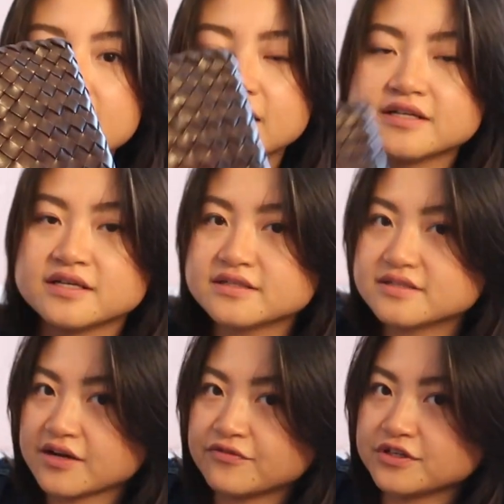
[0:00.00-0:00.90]
It is
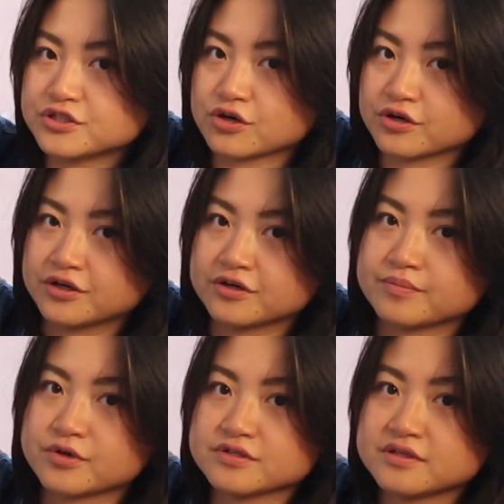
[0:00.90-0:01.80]
definitely darker in
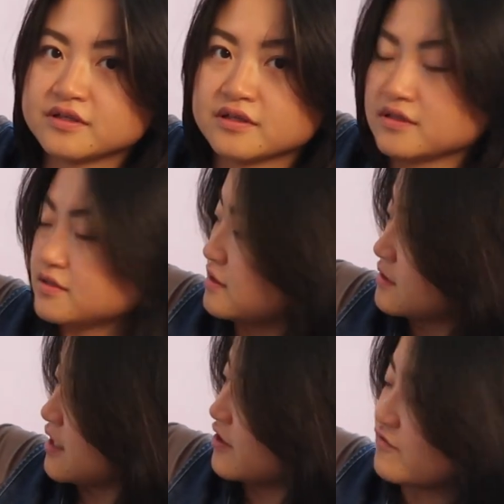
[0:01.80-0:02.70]
person. This is
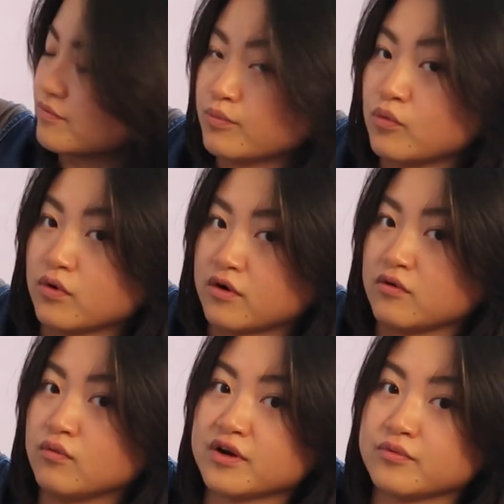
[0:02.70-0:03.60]
kind of more
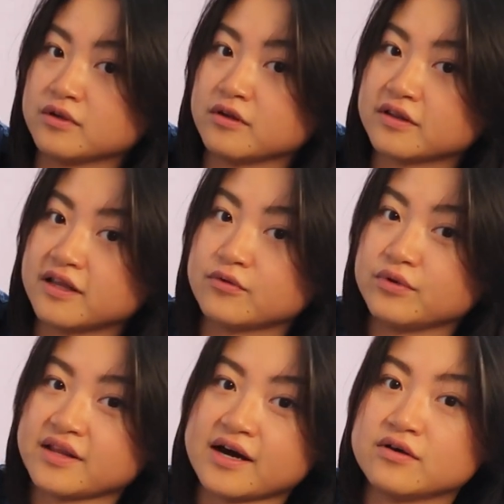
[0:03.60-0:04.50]
what it would look like
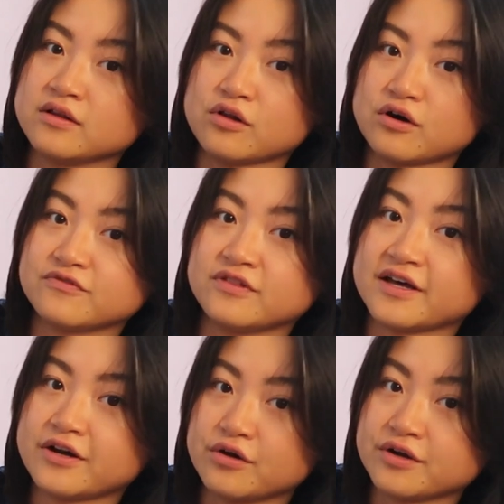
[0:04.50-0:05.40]
without a lot of
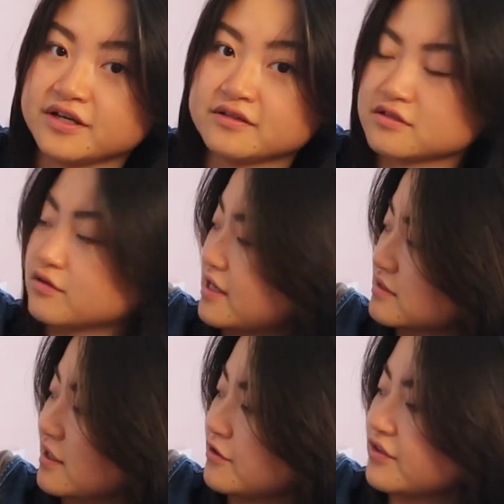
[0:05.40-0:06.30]
light on it, so that's
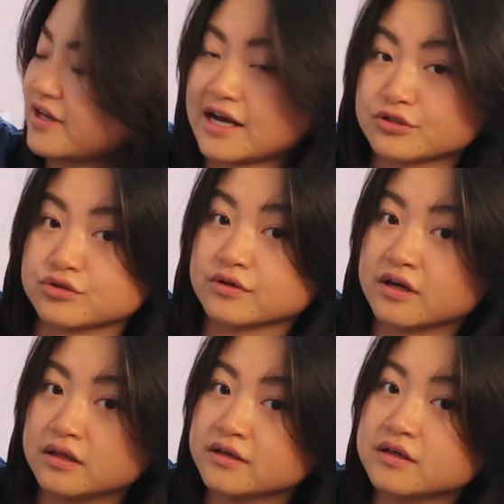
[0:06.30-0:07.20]
kind of the natural
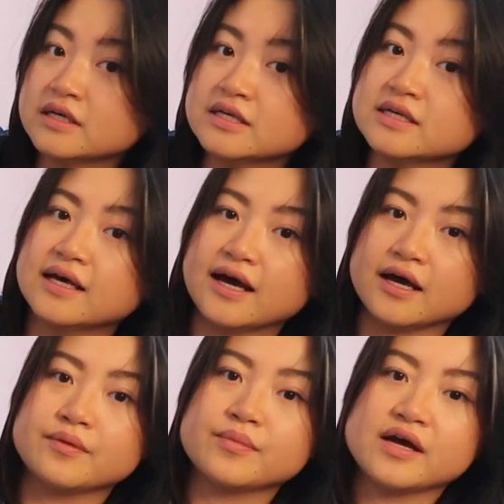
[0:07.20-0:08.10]
color.
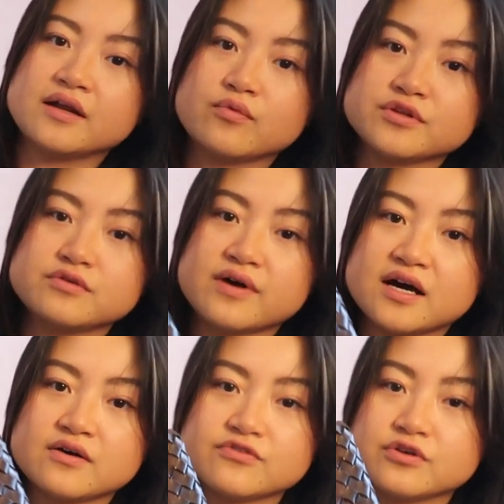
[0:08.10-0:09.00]
And when you
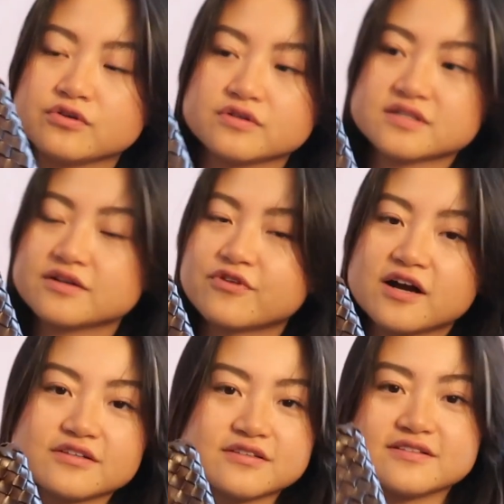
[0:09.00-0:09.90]
have, you know, the
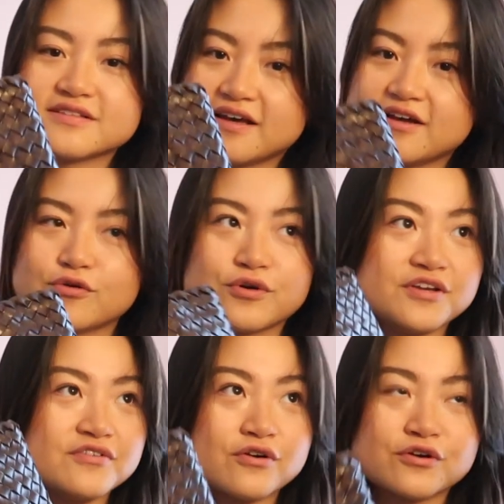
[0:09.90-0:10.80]
sunrise, sunset, or
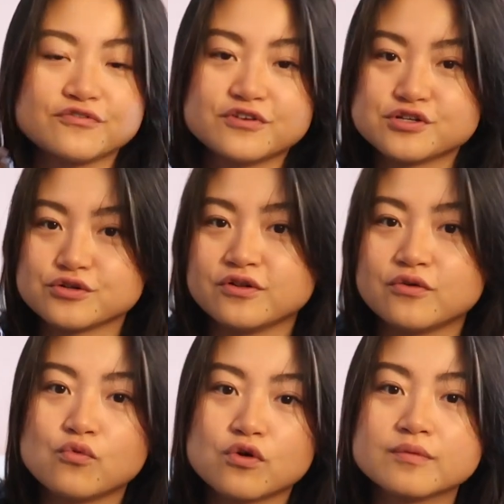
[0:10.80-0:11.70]
even
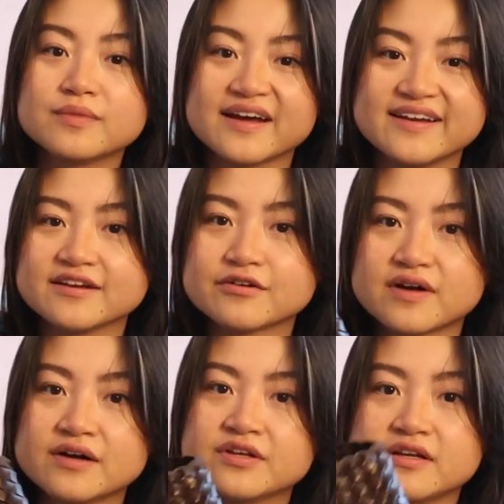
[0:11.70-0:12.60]
artificial warm lighting
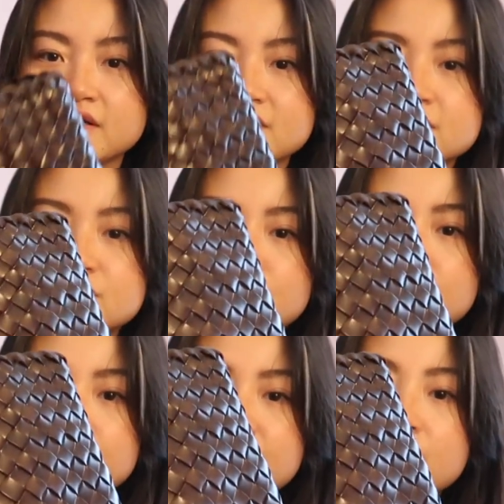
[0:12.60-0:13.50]
around it, it does
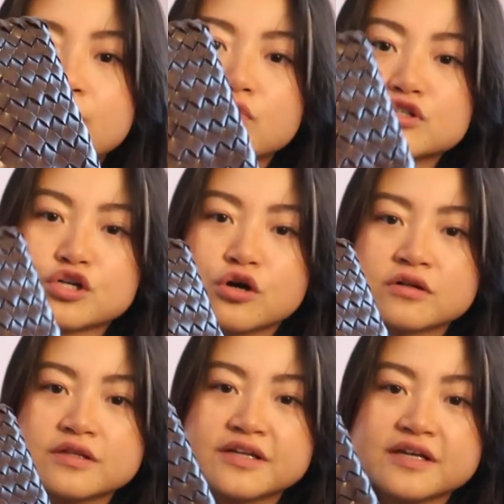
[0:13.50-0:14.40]
turn a bit more
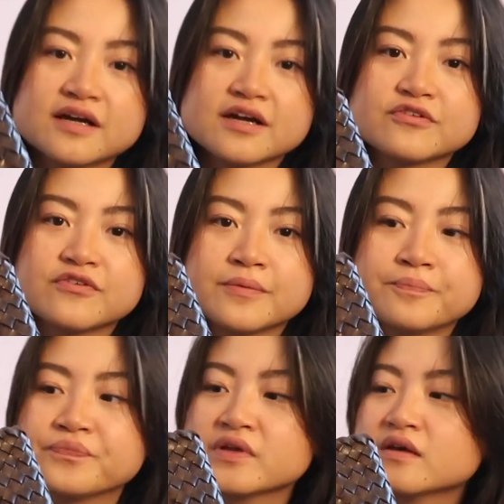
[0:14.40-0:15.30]
chocolatey, kind
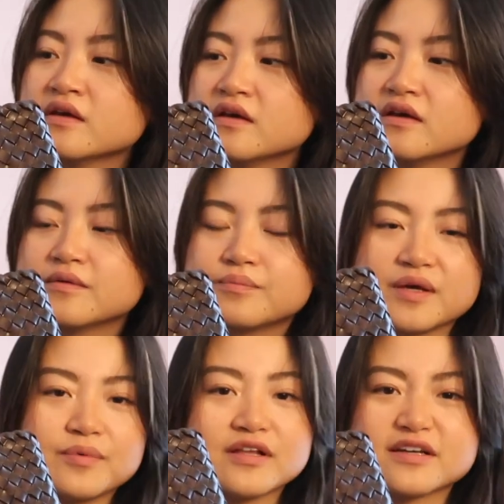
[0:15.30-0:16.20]
of
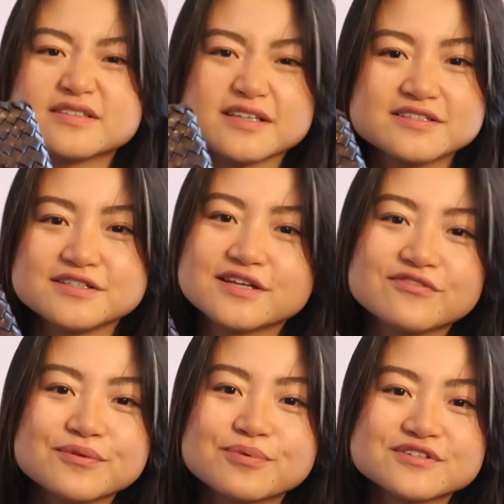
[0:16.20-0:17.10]
maybe like a
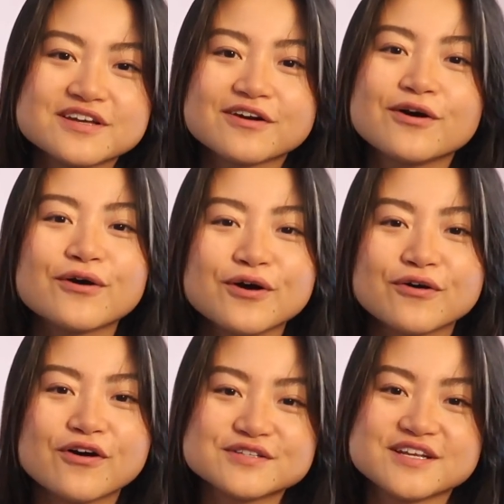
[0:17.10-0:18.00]
60-70% cocoa
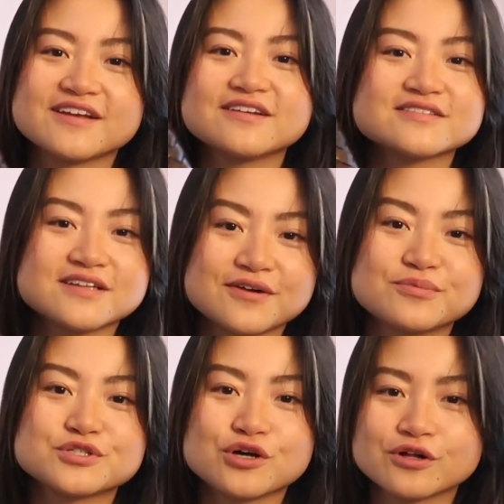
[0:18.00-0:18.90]
content, this
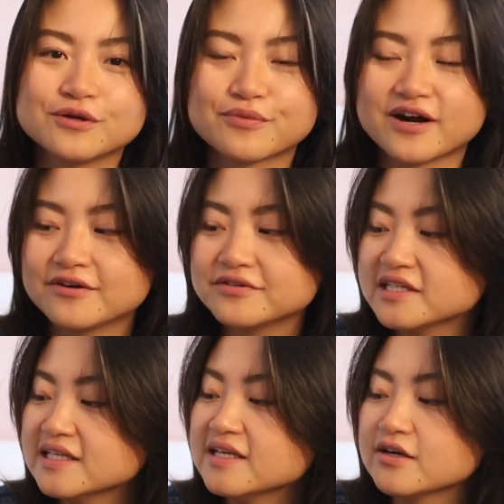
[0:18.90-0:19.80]
type of chocolate brown,
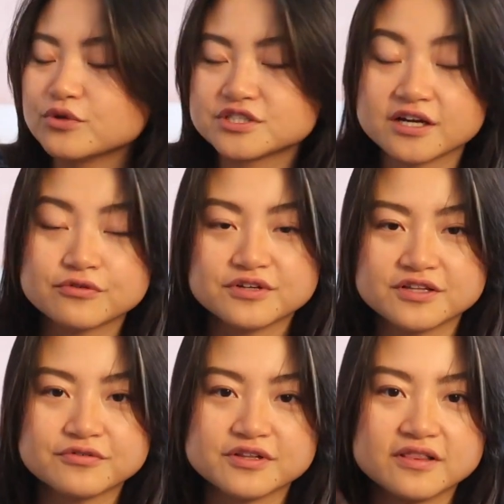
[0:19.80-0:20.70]
which I
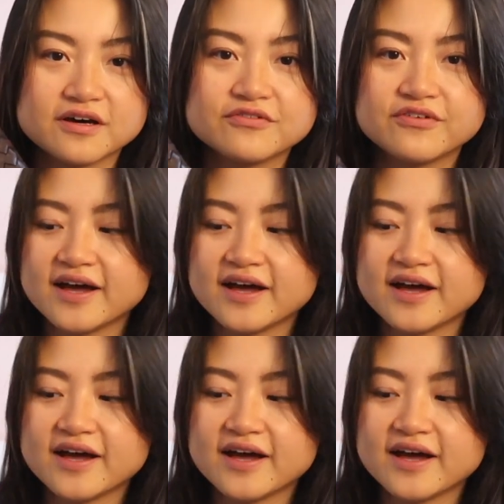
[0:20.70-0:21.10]
really love.